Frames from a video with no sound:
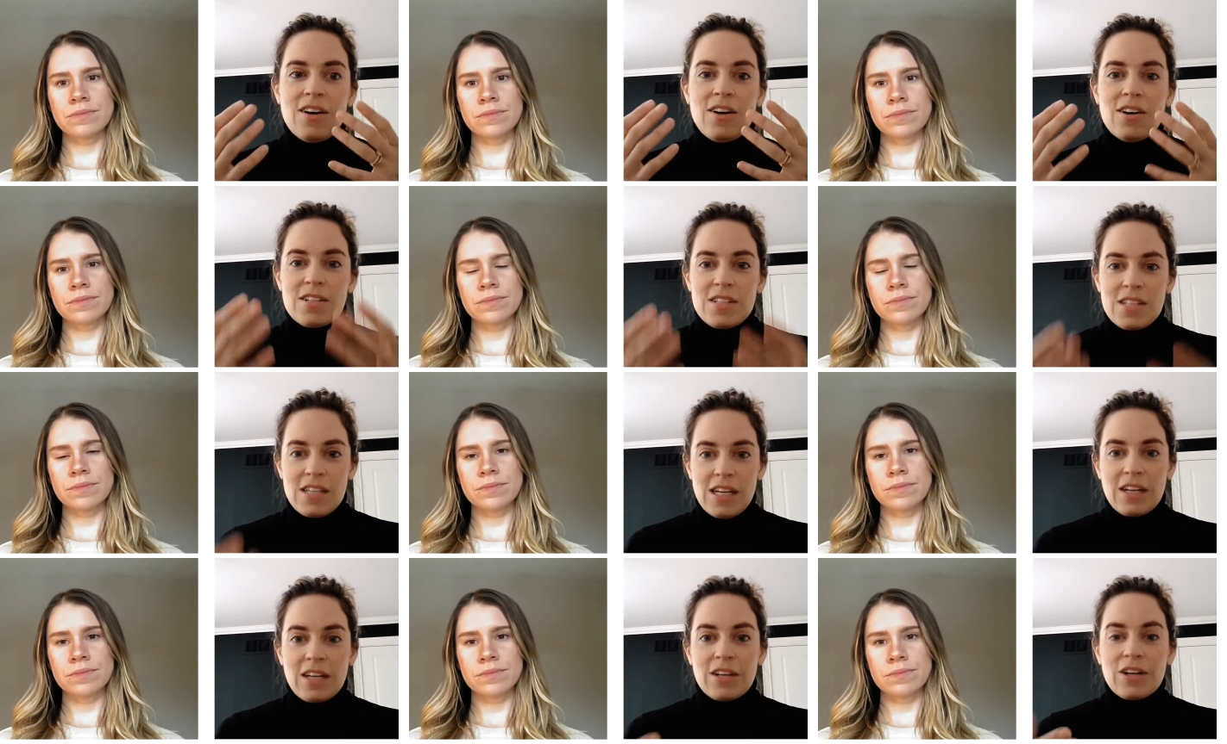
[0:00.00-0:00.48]

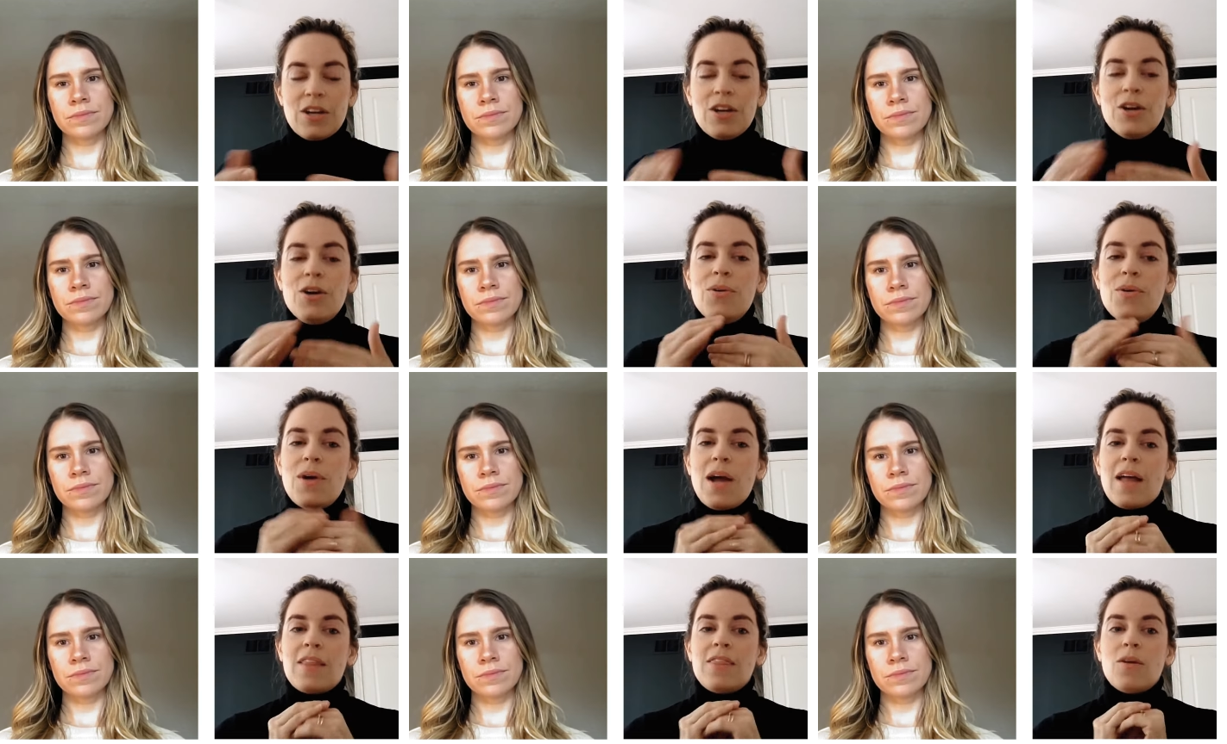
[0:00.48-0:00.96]

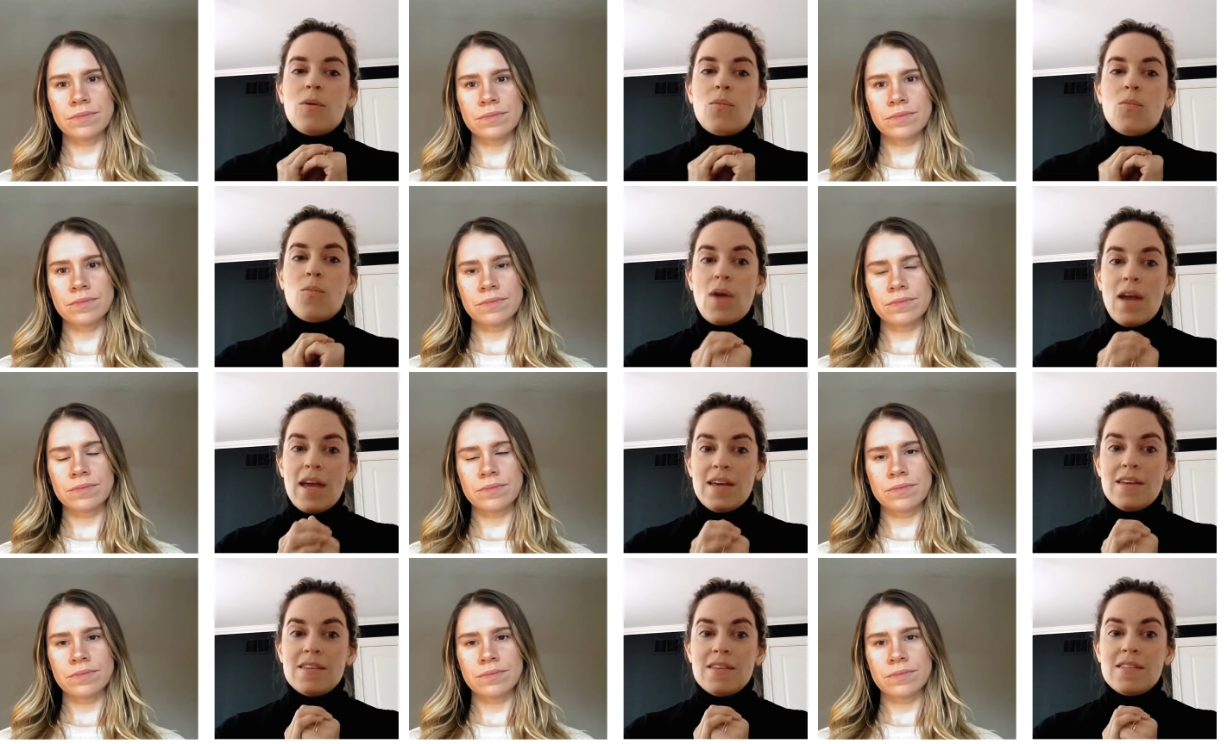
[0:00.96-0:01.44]
Speaker 1: Ontario and the
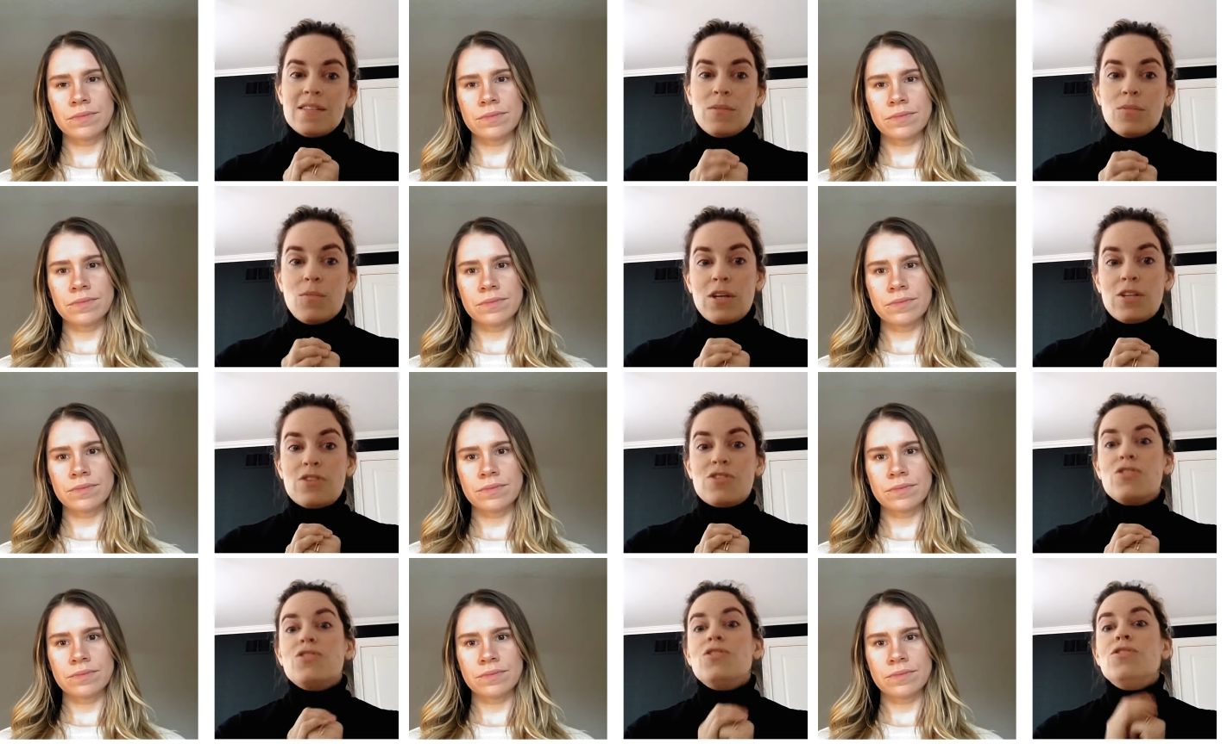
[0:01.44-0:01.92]
ways in
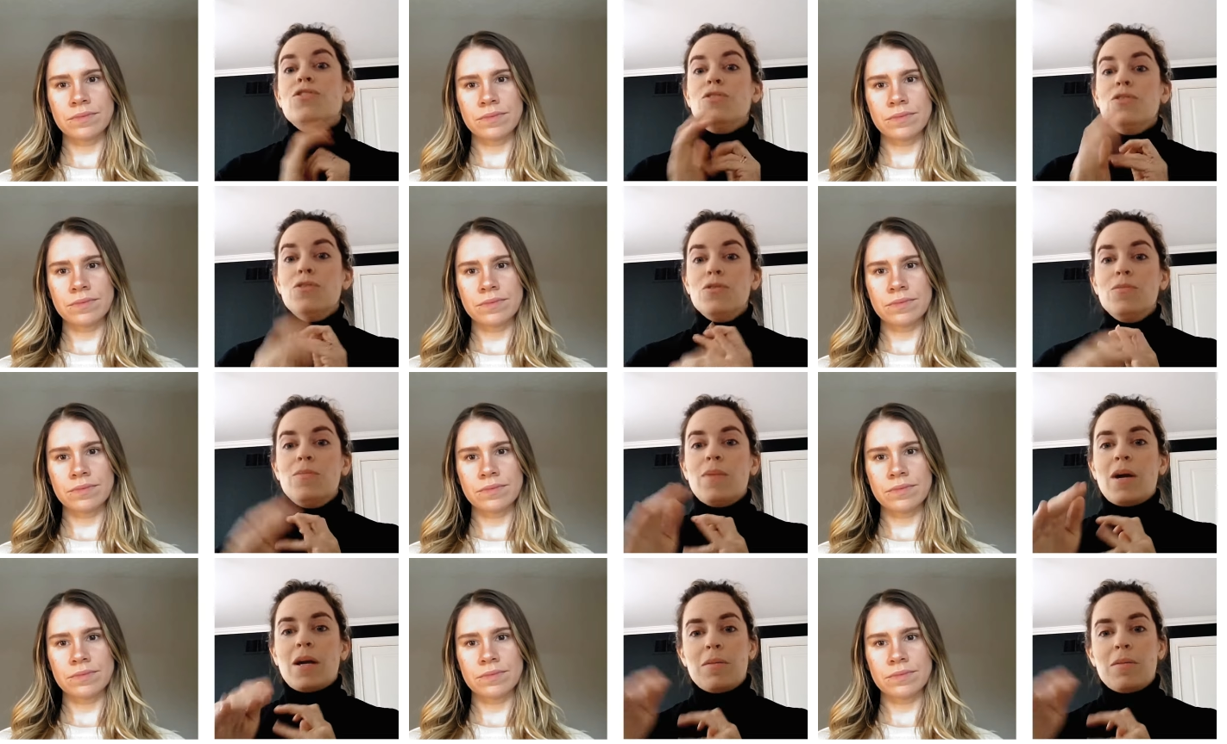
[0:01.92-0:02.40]
which
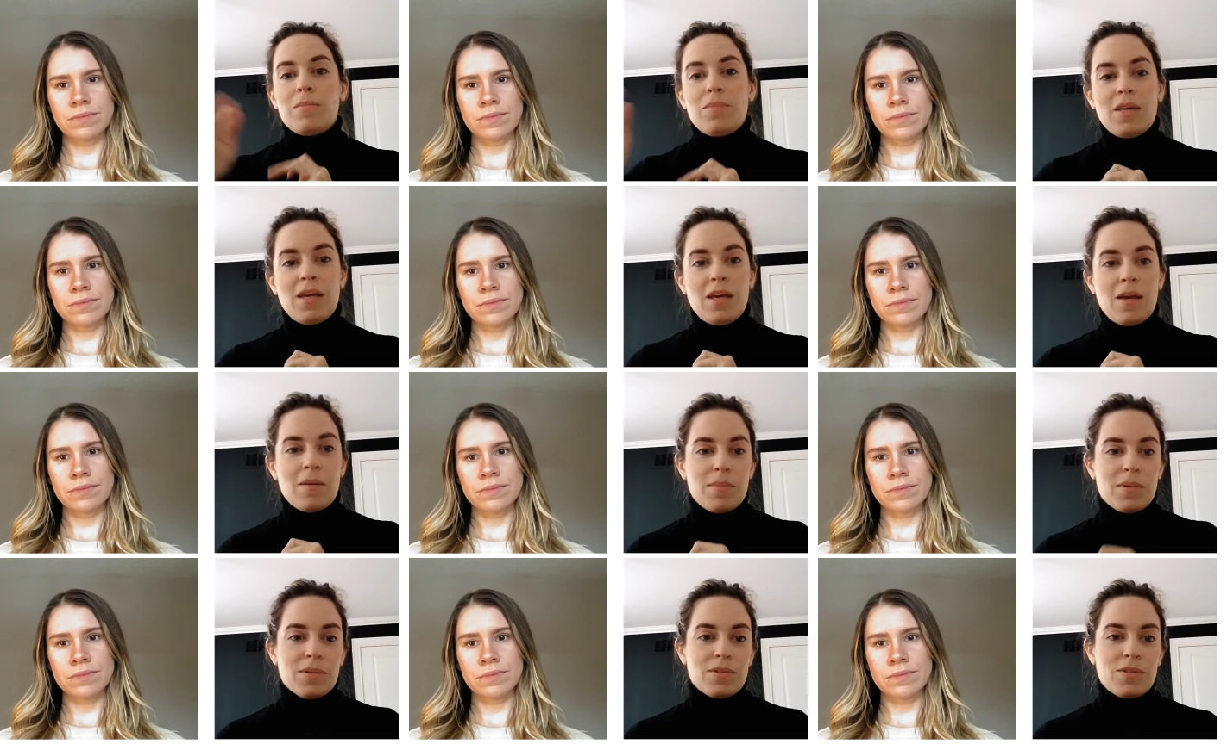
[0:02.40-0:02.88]
you might
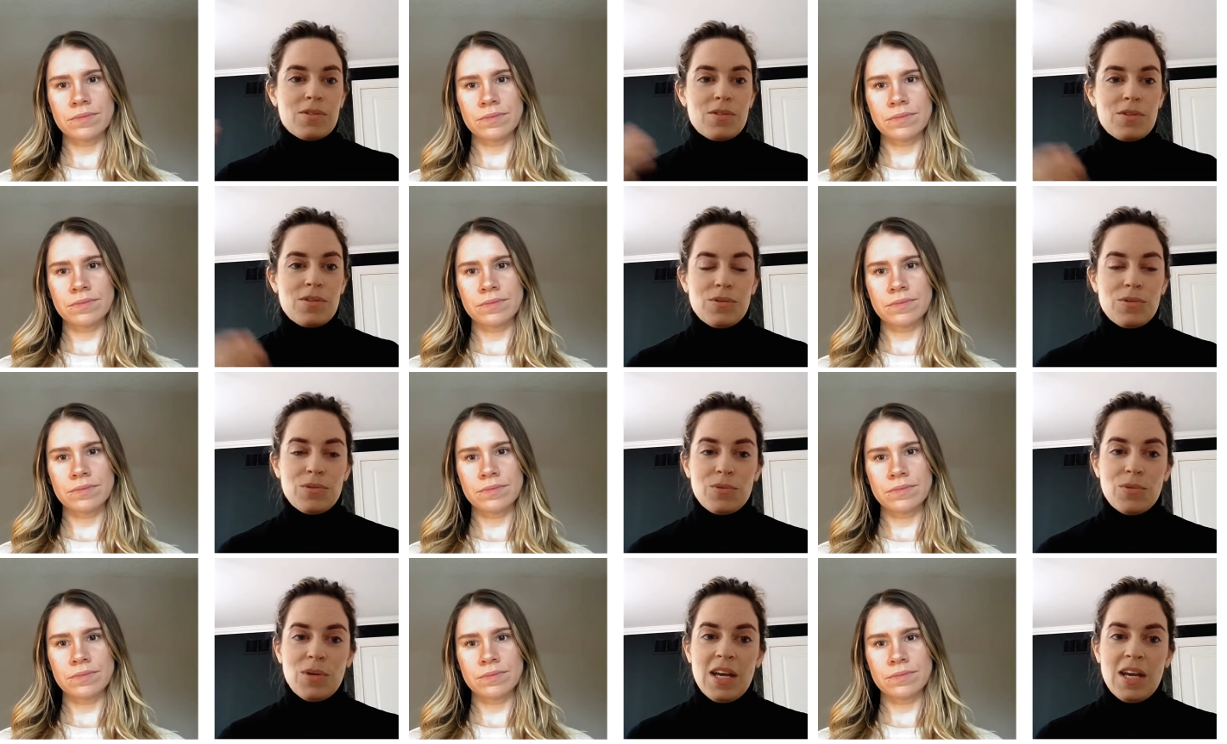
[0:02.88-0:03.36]
be able
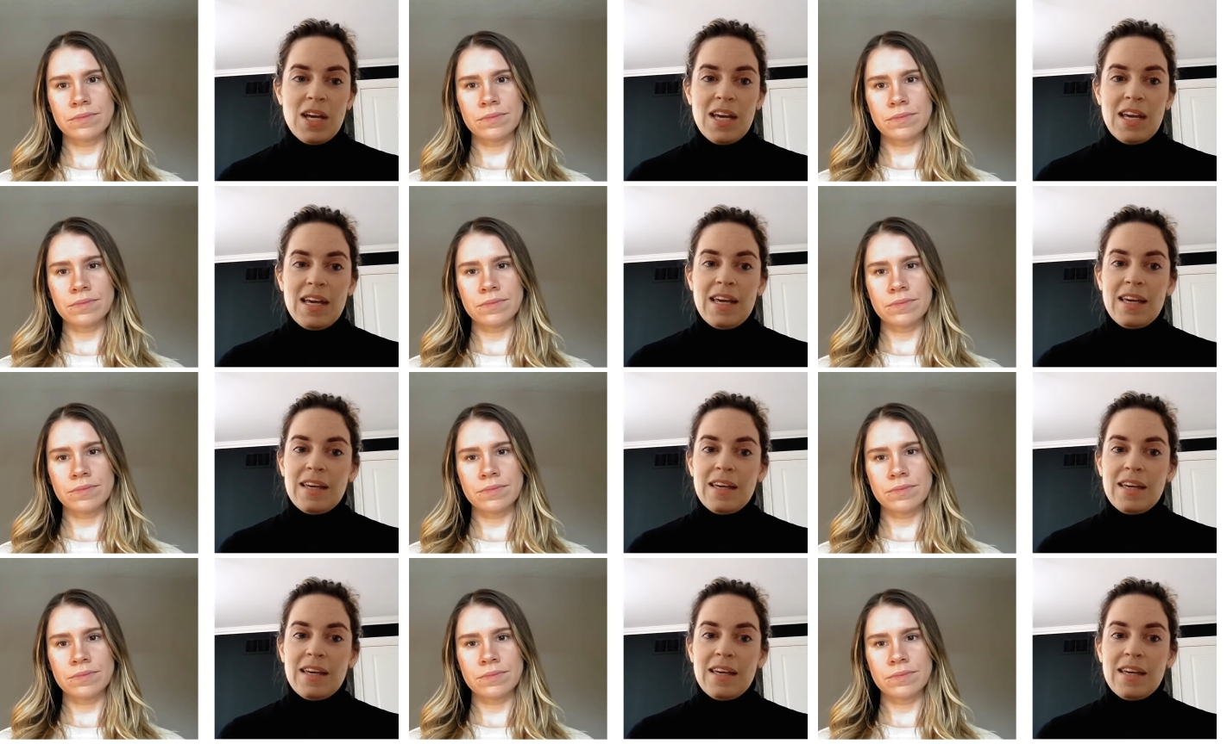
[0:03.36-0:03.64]
to